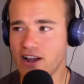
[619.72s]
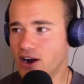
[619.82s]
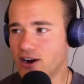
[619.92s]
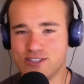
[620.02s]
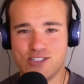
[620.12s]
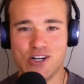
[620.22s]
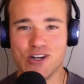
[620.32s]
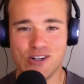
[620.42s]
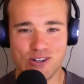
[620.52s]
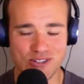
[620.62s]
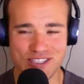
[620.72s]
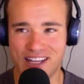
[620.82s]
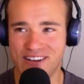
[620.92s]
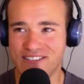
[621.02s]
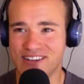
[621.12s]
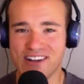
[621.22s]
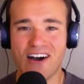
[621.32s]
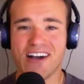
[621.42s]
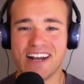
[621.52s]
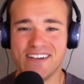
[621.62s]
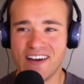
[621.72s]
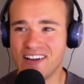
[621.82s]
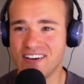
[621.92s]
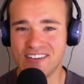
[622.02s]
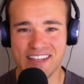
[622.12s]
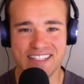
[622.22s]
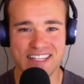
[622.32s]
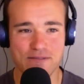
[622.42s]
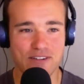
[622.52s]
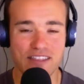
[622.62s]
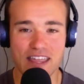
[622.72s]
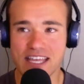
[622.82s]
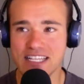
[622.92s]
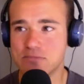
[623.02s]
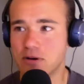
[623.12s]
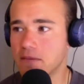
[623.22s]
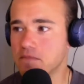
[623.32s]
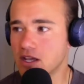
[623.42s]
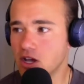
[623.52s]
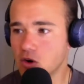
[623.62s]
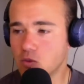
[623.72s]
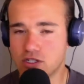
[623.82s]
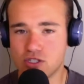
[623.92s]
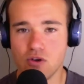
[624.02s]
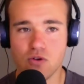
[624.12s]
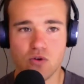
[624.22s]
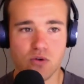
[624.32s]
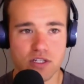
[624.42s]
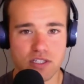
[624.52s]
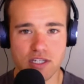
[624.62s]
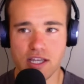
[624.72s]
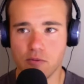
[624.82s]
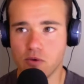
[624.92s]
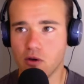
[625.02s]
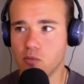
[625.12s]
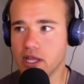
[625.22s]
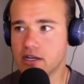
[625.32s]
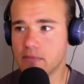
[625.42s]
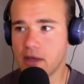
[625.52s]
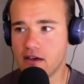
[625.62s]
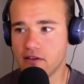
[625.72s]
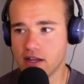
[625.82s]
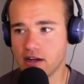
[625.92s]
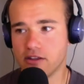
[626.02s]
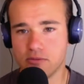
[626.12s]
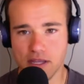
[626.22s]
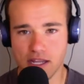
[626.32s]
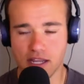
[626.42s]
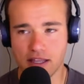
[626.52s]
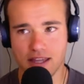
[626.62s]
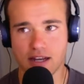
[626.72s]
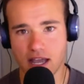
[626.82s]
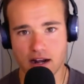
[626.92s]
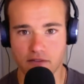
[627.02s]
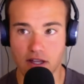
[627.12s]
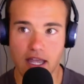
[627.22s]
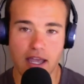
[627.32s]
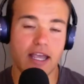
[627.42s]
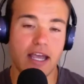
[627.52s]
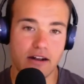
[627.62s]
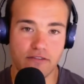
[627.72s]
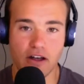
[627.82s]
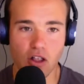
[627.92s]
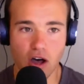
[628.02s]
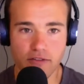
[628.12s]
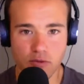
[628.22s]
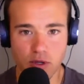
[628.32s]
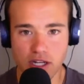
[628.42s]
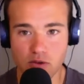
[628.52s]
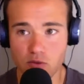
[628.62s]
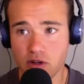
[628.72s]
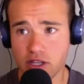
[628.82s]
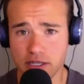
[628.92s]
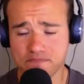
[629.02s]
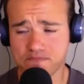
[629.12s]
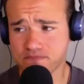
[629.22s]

our journals, and we're talking about all these different things. But what's so cool to see, and we ended up having another meeting, and then it kind of fell off, and we didn't really